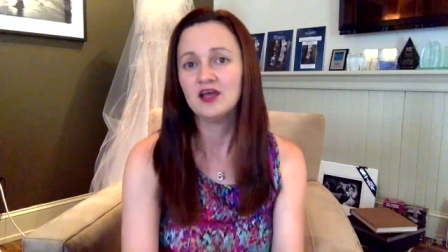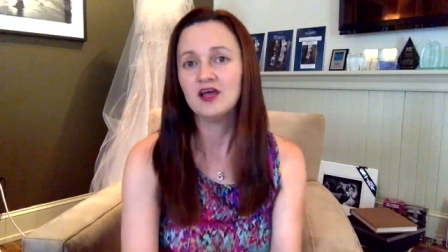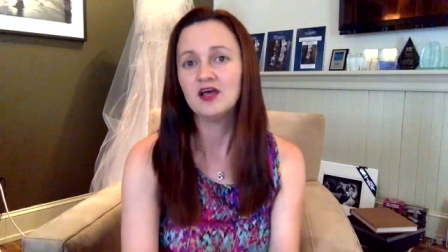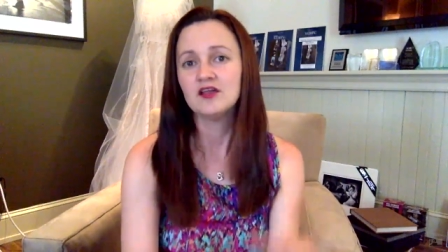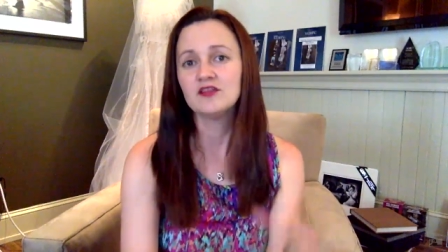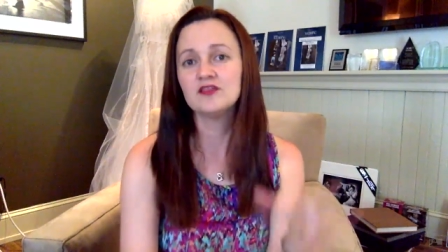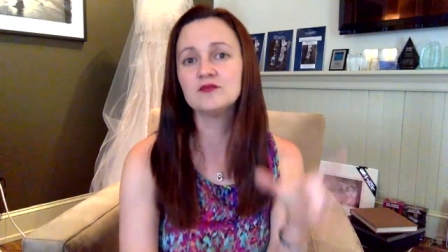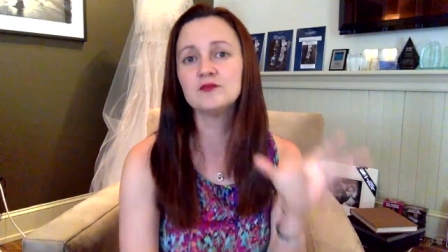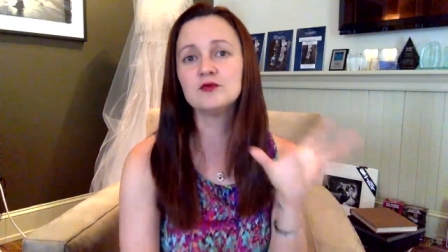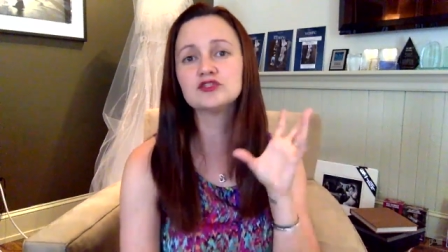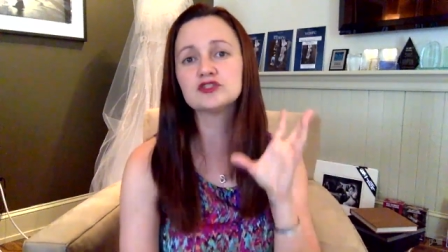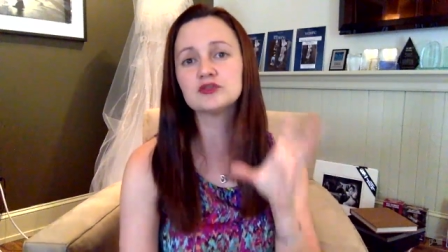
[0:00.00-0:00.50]
The
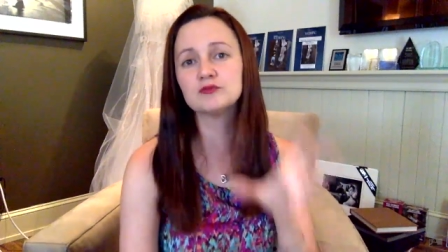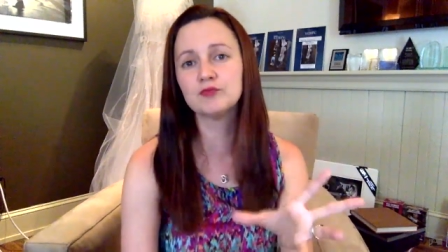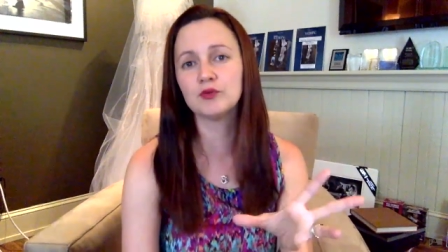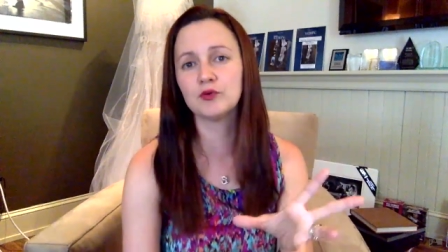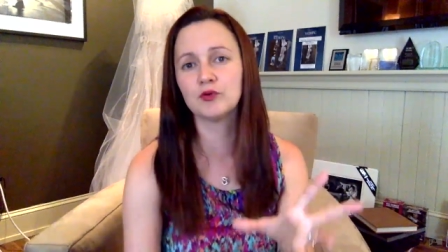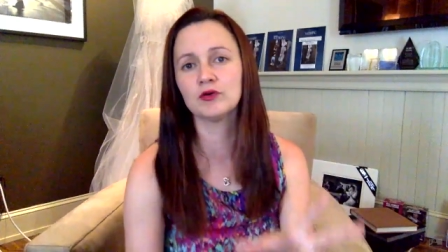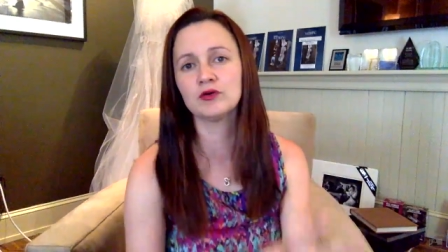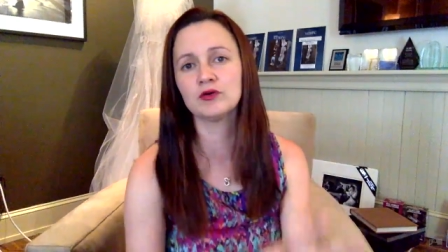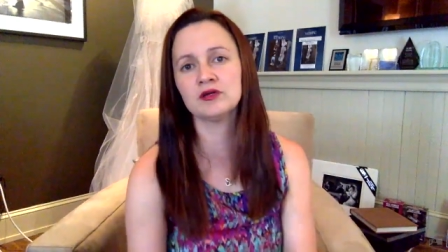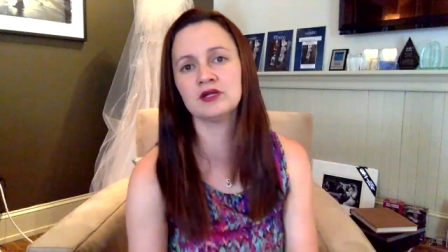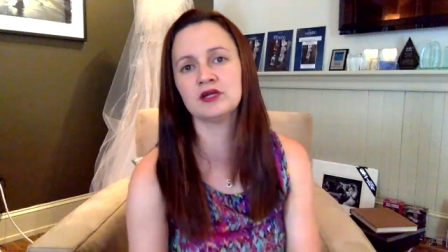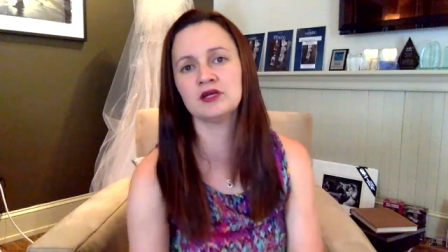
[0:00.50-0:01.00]
most
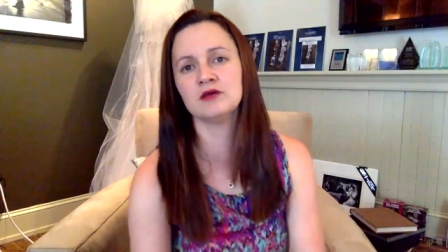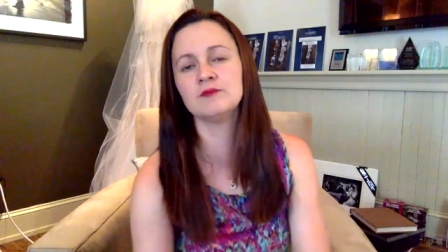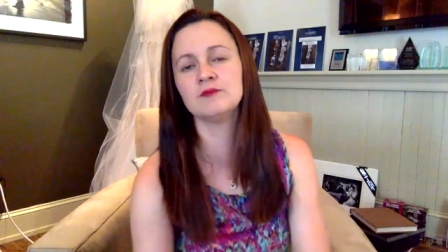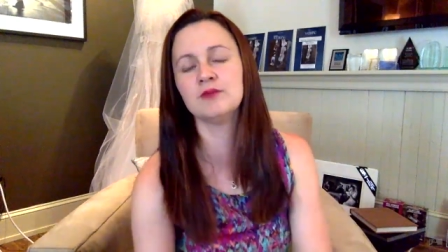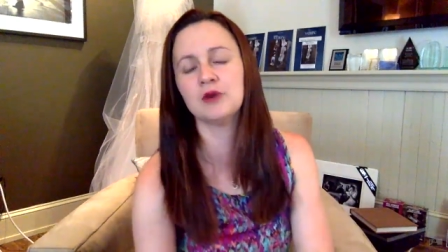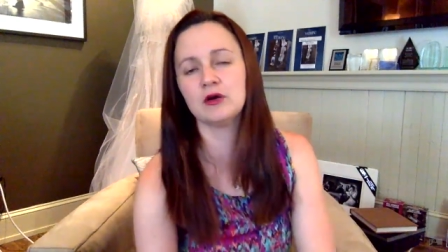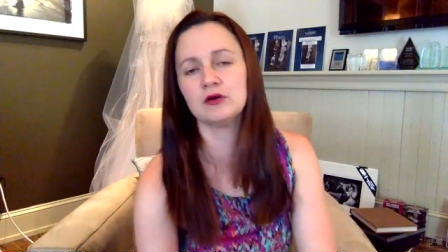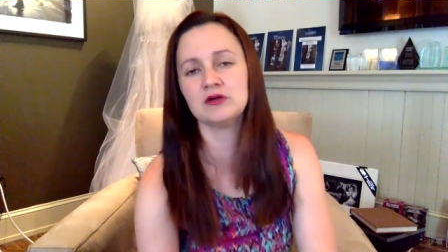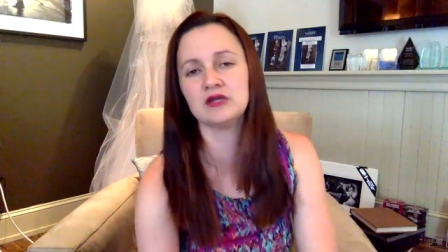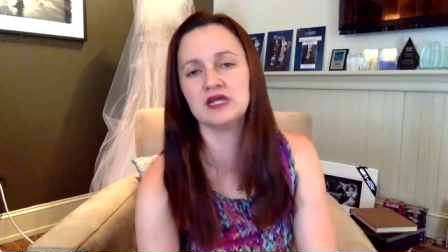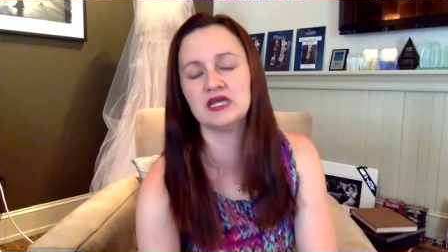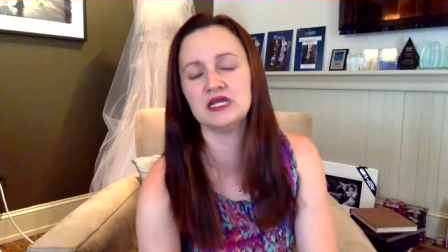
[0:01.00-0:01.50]
important
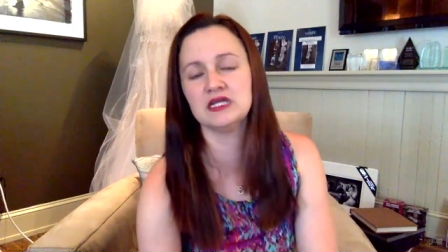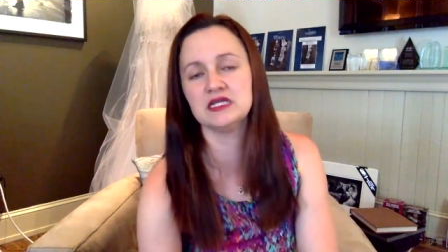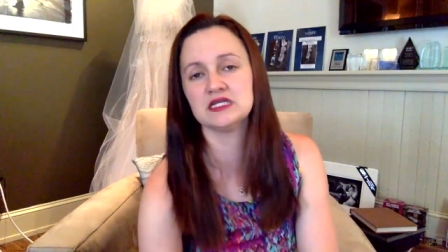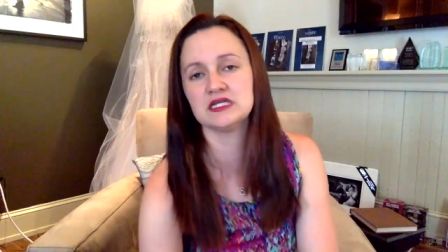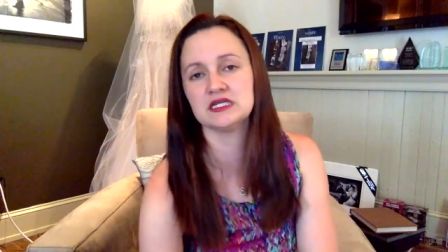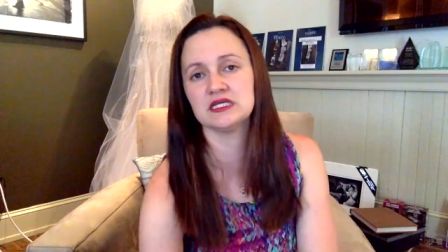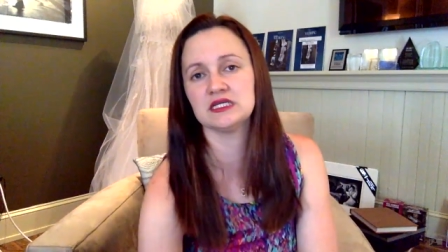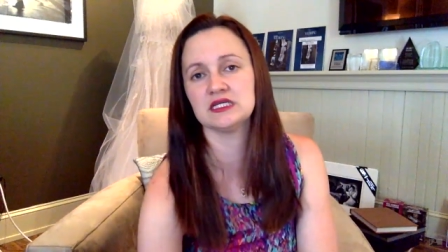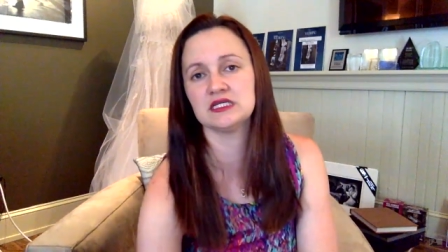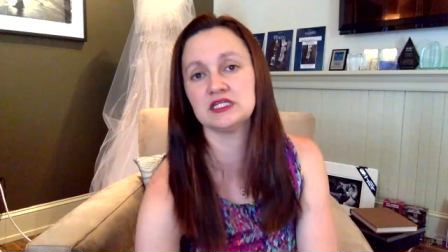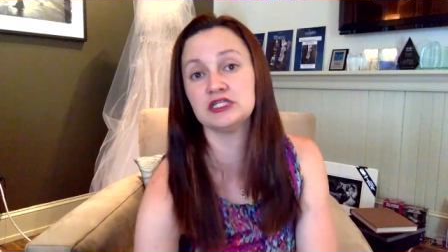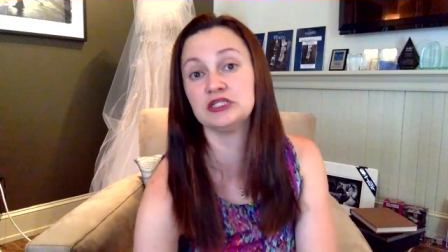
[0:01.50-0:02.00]
component
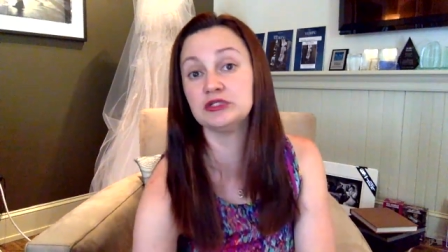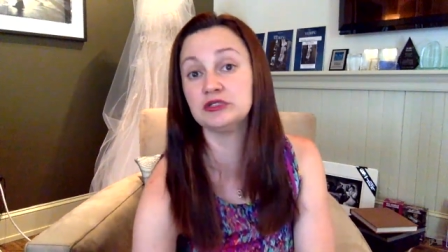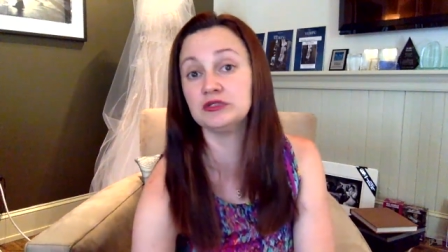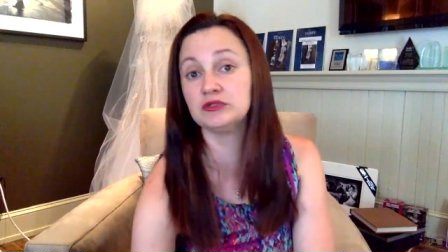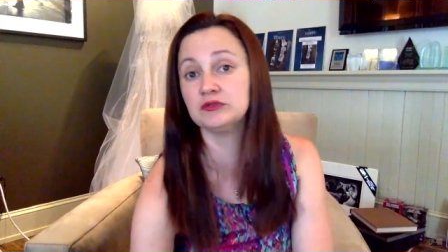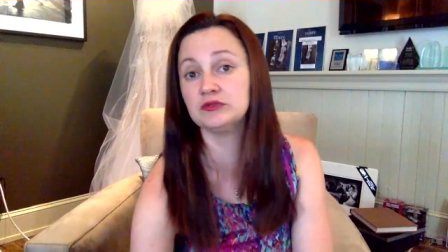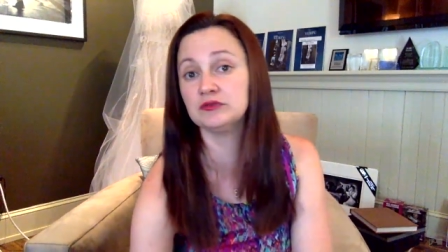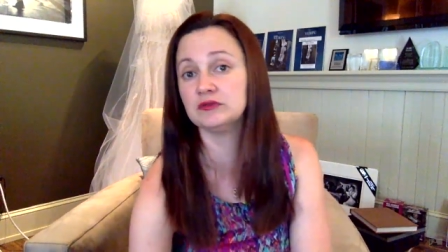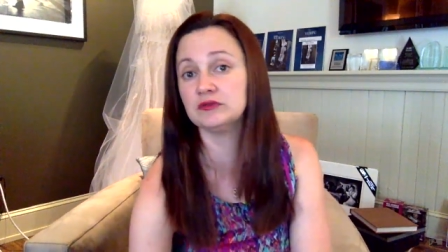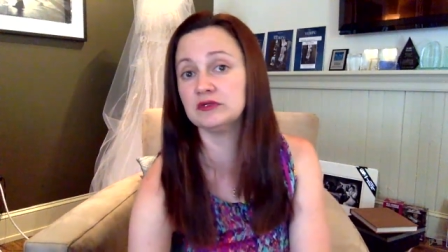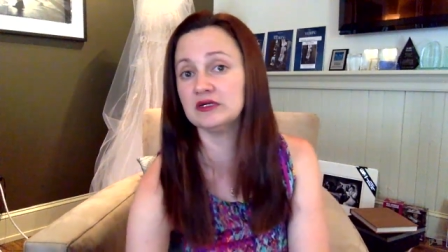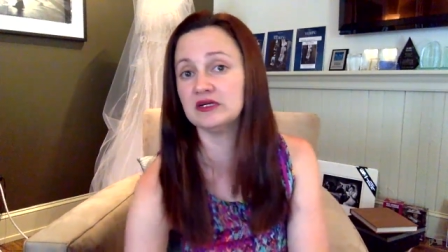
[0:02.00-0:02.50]

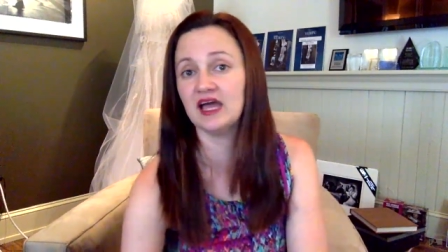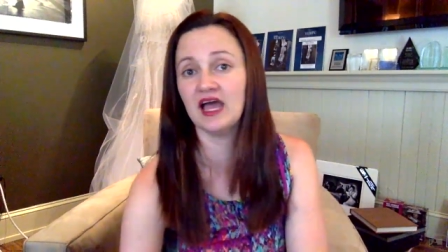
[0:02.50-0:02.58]
to